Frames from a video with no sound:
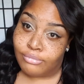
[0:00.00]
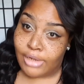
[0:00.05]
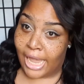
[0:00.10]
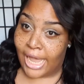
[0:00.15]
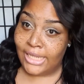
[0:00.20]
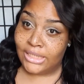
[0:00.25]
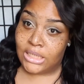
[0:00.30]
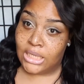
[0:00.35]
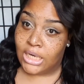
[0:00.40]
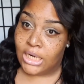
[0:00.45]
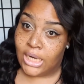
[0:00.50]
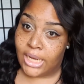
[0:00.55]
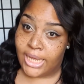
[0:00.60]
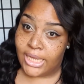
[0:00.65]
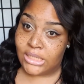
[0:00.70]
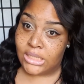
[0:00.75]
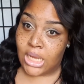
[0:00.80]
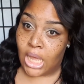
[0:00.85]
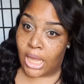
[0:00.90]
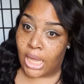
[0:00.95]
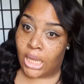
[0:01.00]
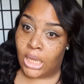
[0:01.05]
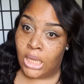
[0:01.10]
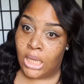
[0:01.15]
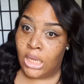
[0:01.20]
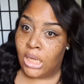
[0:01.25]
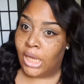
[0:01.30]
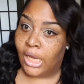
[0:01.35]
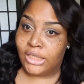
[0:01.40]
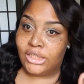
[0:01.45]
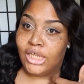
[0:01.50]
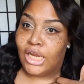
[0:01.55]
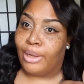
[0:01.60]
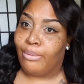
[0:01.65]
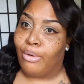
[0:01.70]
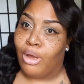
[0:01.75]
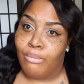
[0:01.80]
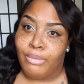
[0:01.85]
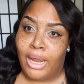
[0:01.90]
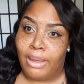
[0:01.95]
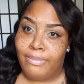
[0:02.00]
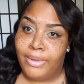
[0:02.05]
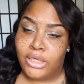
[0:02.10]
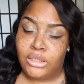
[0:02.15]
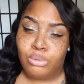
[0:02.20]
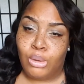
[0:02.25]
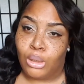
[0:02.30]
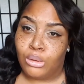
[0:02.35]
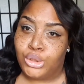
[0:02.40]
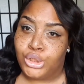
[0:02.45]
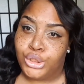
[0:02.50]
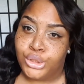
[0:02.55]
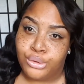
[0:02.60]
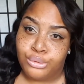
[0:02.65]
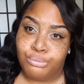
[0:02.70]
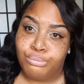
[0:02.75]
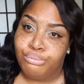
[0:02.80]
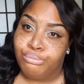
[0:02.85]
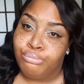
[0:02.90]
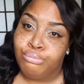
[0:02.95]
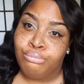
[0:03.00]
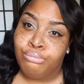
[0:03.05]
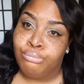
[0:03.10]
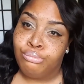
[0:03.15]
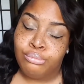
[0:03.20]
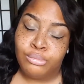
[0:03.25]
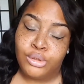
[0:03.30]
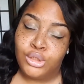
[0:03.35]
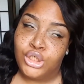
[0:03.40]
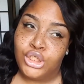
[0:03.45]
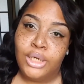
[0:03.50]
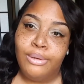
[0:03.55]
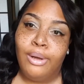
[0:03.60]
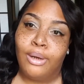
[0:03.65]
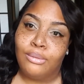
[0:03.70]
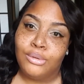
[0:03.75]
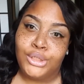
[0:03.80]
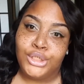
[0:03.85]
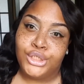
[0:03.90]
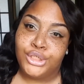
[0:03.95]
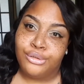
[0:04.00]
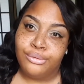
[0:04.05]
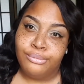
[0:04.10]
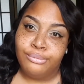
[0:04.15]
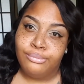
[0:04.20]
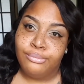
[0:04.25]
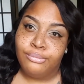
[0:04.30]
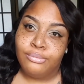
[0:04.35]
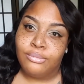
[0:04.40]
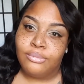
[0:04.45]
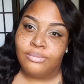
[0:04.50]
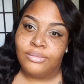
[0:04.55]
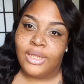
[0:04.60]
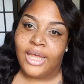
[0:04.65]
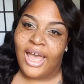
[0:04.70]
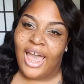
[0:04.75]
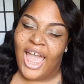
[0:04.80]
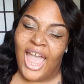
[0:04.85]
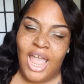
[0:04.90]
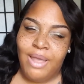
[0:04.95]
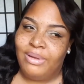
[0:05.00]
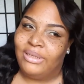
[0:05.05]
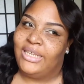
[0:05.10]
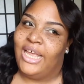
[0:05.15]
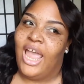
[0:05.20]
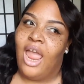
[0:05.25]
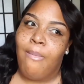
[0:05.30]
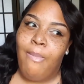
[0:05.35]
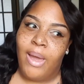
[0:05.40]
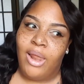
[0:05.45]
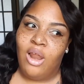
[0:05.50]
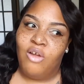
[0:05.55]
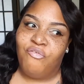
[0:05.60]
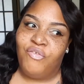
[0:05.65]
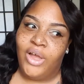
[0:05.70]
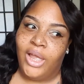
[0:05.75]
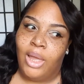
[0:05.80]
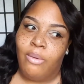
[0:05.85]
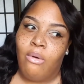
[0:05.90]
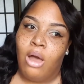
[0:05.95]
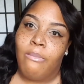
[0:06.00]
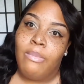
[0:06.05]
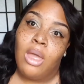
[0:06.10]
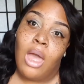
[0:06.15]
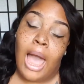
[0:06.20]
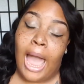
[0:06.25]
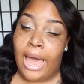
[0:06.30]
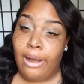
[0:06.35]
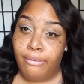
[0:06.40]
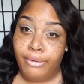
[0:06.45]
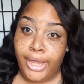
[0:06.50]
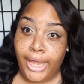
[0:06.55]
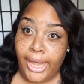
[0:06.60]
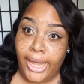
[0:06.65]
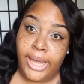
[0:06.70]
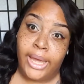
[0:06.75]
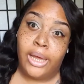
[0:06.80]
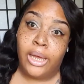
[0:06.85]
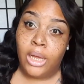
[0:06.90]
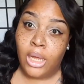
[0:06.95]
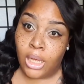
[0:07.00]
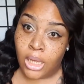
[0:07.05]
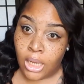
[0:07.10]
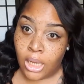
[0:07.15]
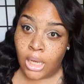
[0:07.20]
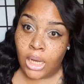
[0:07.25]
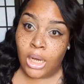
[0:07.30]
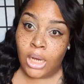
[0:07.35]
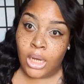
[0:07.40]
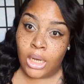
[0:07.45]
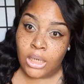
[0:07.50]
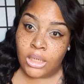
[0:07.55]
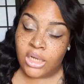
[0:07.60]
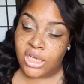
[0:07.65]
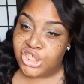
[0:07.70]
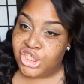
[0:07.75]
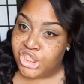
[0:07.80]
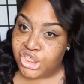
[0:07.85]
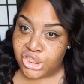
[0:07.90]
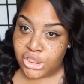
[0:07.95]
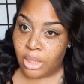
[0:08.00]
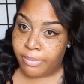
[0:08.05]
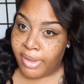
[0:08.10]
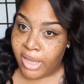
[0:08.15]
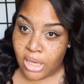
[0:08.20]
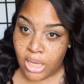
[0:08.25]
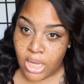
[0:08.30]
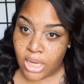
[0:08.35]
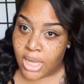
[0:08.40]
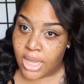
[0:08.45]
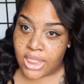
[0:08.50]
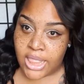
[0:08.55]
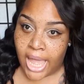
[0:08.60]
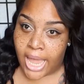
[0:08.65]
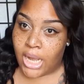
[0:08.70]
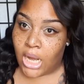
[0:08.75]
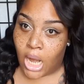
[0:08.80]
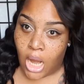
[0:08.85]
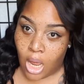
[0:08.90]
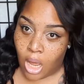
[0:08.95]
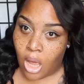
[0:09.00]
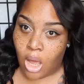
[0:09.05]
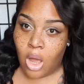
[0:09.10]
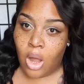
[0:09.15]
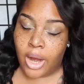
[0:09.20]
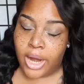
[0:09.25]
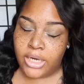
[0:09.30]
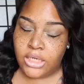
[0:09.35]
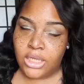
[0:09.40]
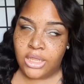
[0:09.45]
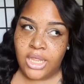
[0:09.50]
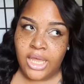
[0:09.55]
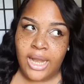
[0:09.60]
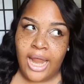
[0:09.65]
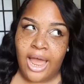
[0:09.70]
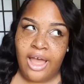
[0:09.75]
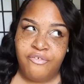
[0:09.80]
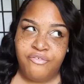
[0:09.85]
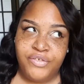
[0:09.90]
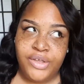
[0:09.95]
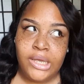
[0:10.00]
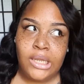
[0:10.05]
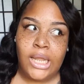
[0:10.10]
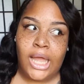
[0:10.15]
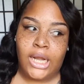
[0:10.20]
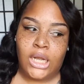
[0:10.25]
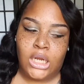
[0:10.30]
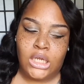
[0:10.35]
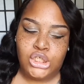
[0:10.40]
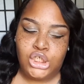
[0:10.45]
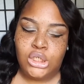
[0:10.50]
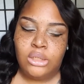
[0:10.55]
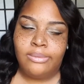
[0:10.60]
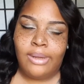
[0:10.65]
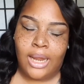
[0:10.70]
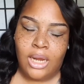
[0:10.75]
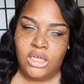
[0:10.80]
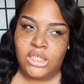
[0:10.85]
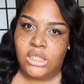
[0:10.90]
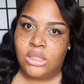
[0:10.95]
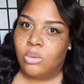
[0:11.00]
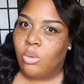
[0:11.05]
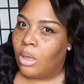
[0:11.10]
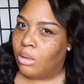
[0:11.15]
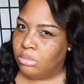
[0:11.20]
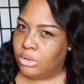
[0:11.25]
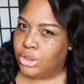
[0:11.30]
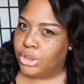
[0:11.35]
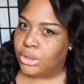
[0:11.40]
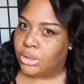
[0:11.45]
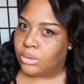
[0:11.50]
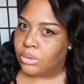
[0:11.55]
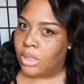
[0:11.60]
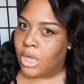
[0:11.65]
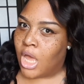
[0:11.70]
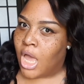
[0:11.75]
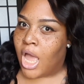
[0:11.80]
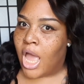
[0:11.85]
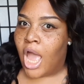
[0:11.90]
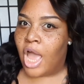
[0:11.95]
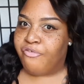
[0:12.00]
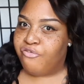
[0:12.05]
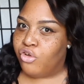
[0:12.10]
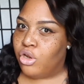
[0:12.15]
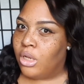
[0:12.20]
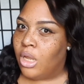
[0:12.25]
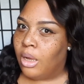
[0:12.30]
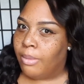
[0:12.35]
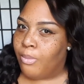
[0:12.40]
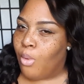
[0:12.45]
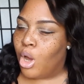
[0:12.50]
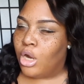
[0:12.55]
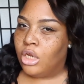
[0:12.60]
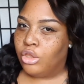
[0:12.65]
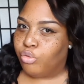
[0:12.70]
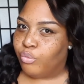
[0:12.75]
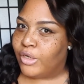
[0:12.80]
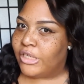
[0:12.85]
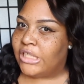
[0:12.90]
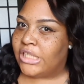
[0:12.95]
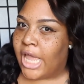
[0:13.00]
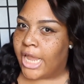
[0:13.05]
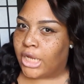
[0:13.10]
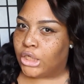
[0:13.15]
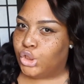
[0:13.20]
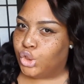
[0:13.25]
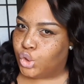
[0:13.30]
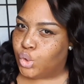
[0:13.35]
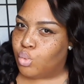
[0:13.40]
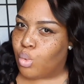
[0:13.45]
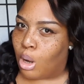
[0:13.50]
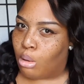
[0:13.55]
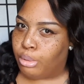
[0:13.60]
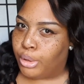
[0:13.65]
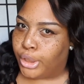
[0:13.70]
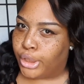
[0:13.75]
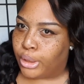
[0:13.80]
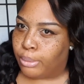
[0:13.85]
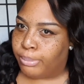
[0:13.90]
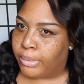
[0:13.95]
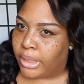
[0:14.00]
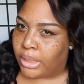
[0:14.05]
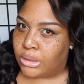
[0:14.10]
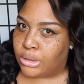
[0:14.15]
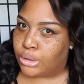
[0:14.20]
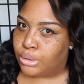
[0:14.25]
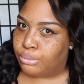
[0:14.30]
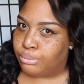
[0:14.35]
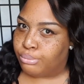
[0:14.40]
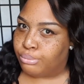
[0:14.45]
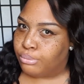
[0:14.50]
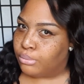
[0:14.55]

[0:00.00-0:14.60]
I said it last night. I said, Rom, that bitch wants you. She wants you. Hey, everybody don't fucking want me. I don't care. She shouldn't be looking that hard. Then I feel like then she might just want you. If you look more than 3 seconds, you want him, bitch.